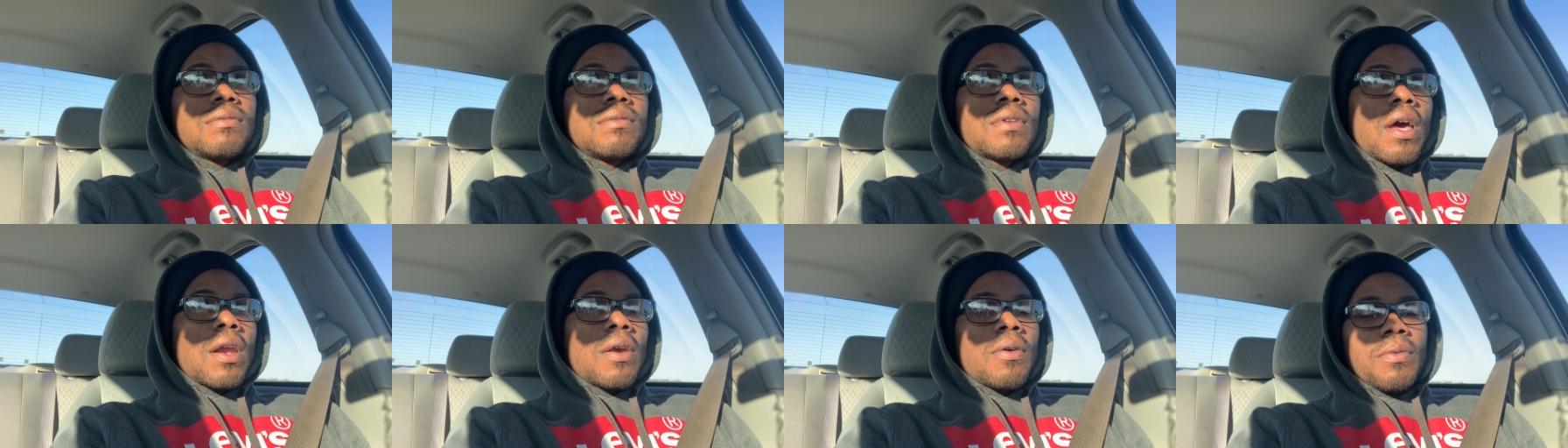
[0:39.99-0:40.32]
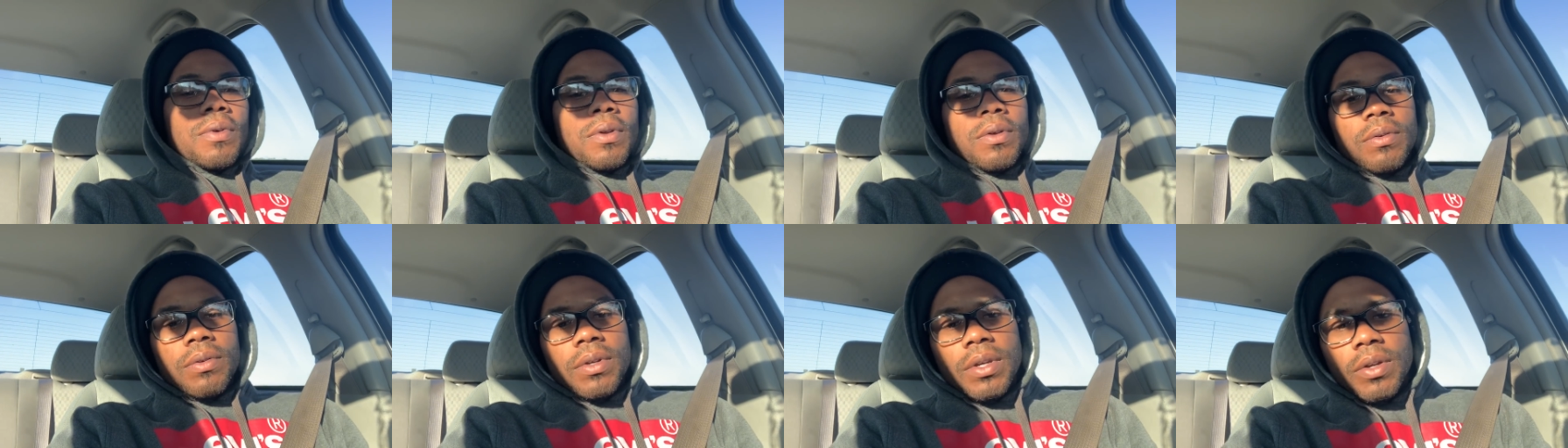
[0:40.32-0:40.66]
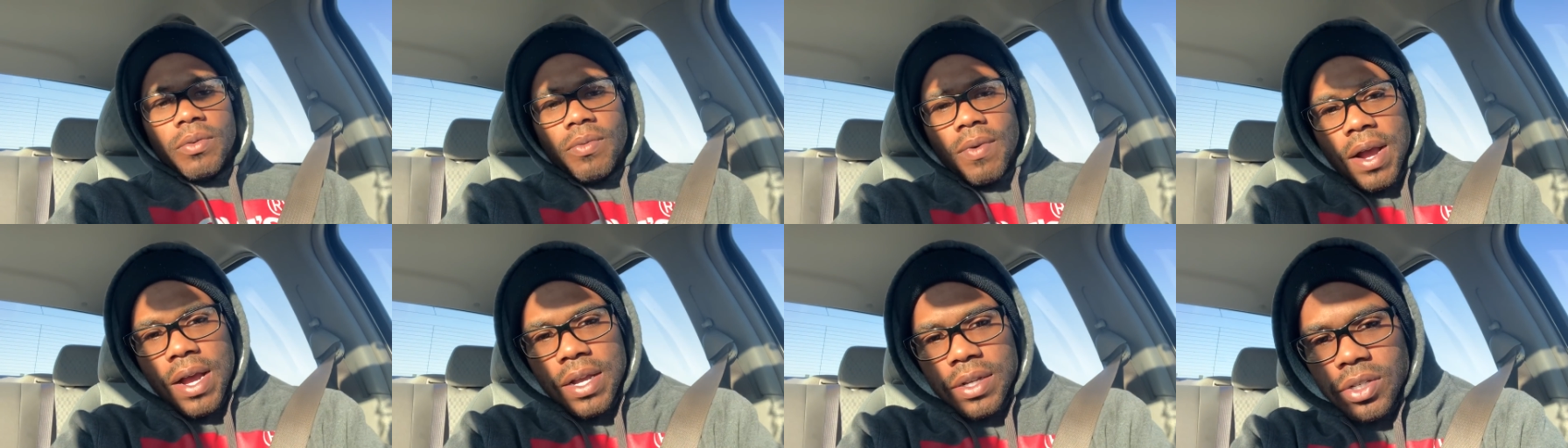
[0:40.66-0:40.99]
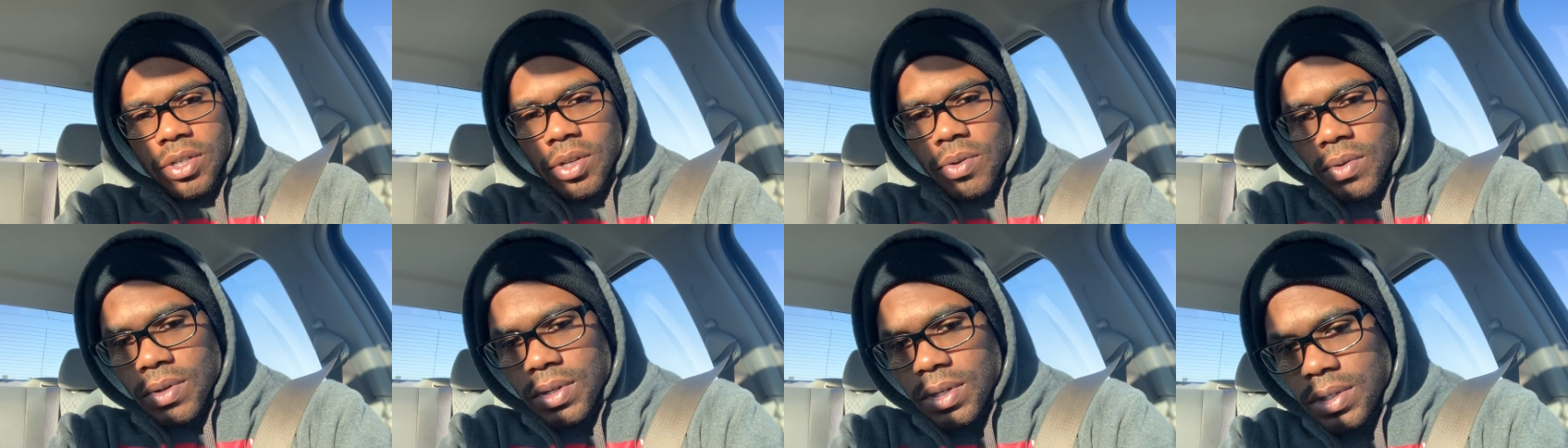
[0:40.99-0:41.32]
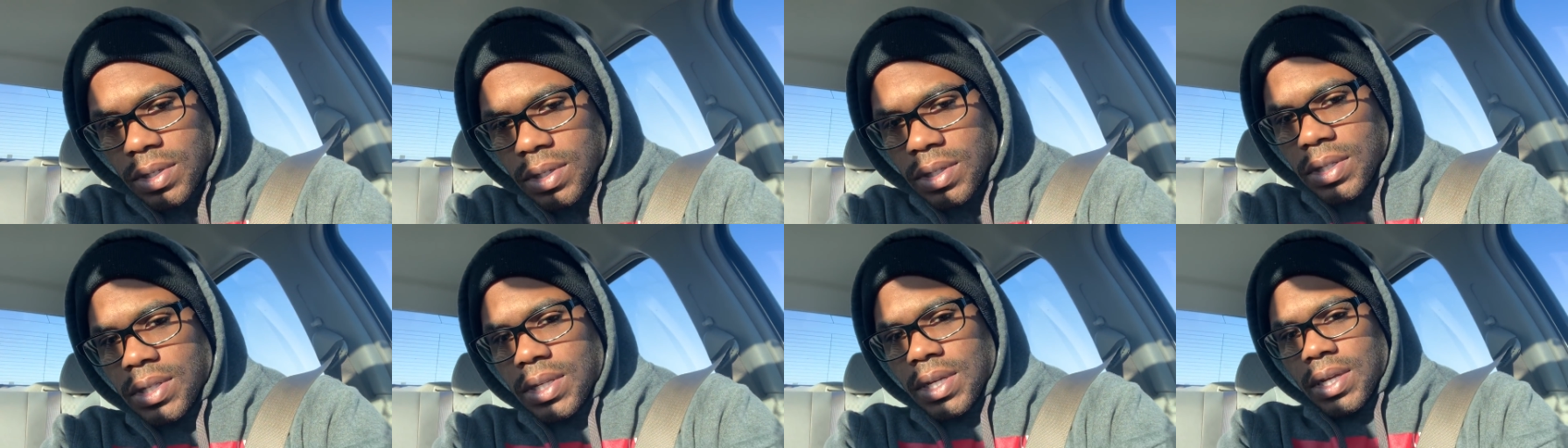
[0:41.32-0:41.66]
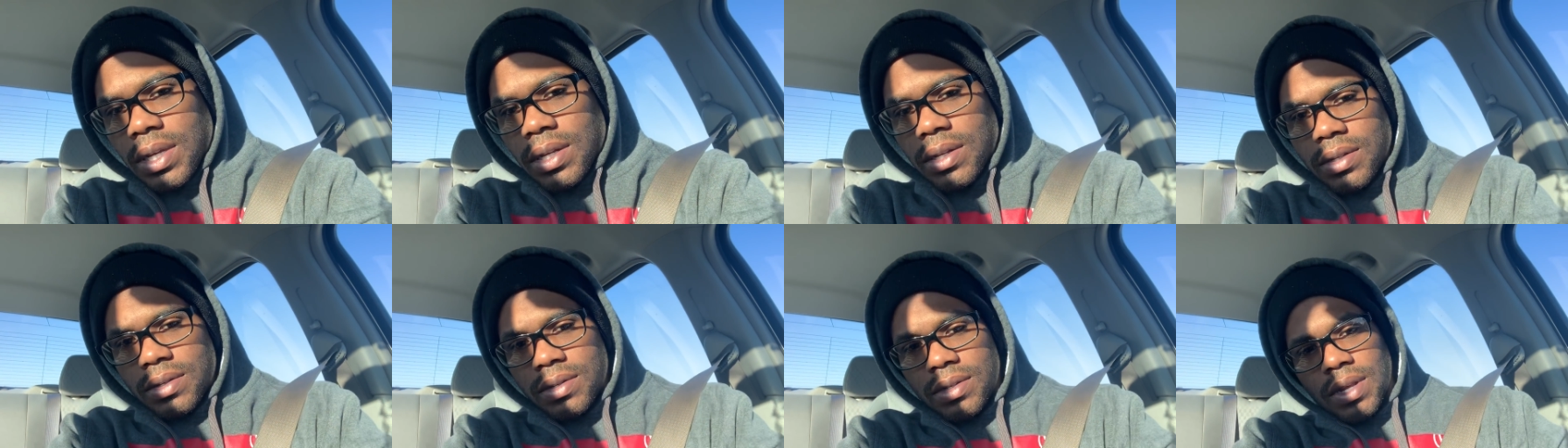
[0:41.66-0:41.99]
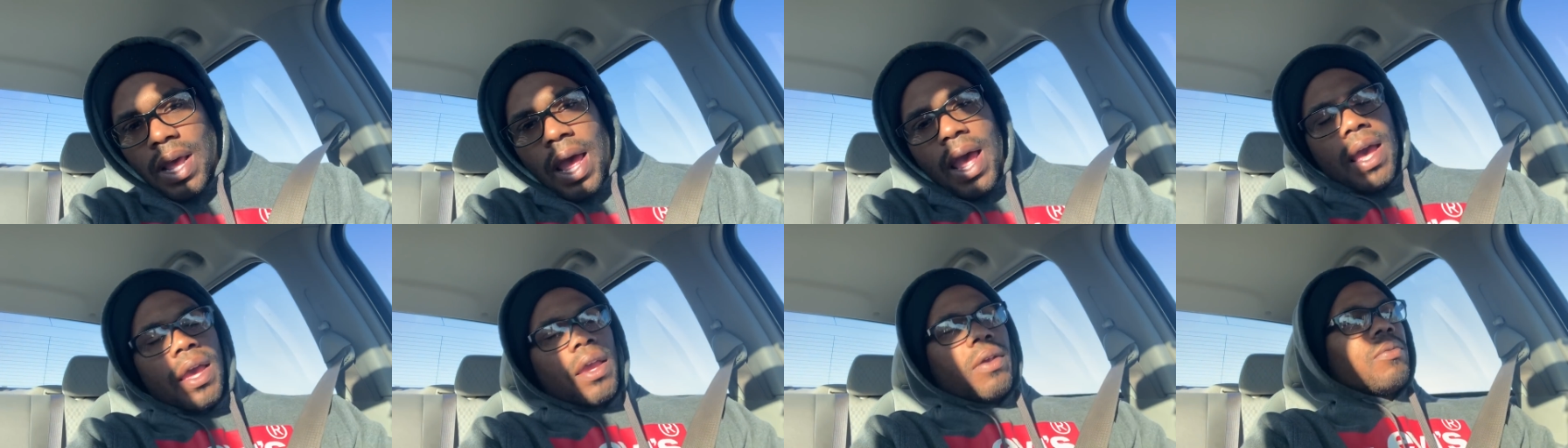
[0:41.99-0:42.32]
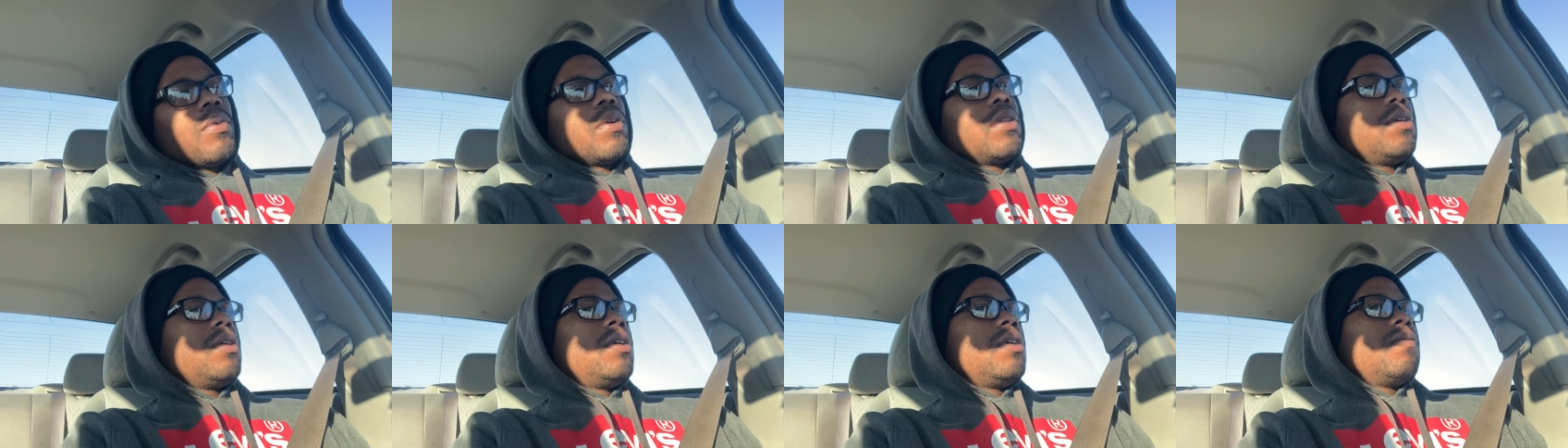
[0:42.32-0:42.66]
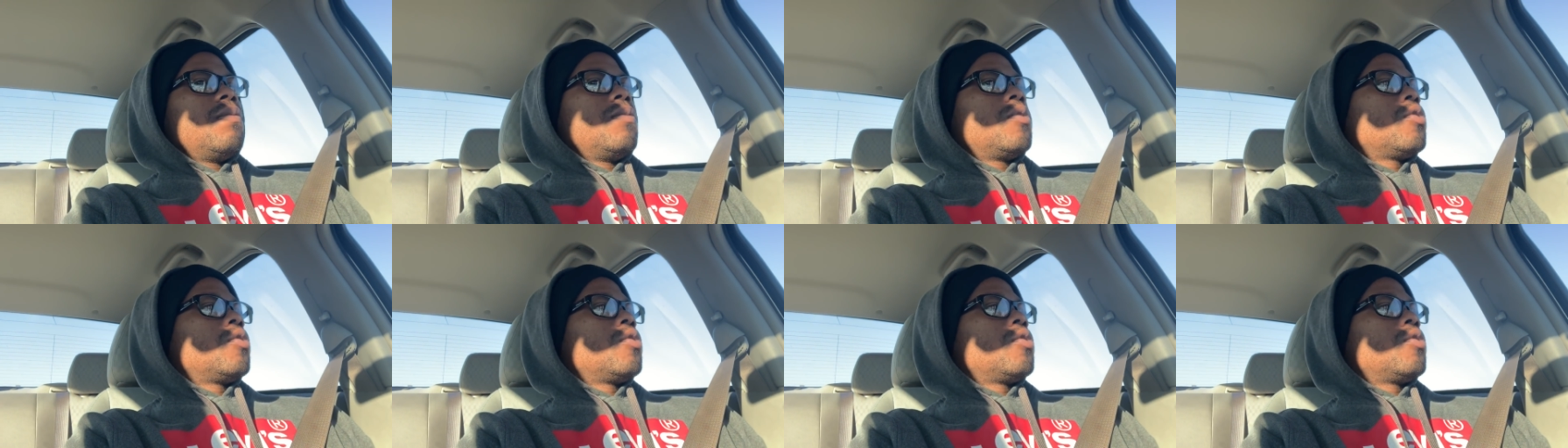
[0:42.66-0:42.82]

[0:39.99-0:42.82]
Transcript: don't know. It rides so good that I ain't really even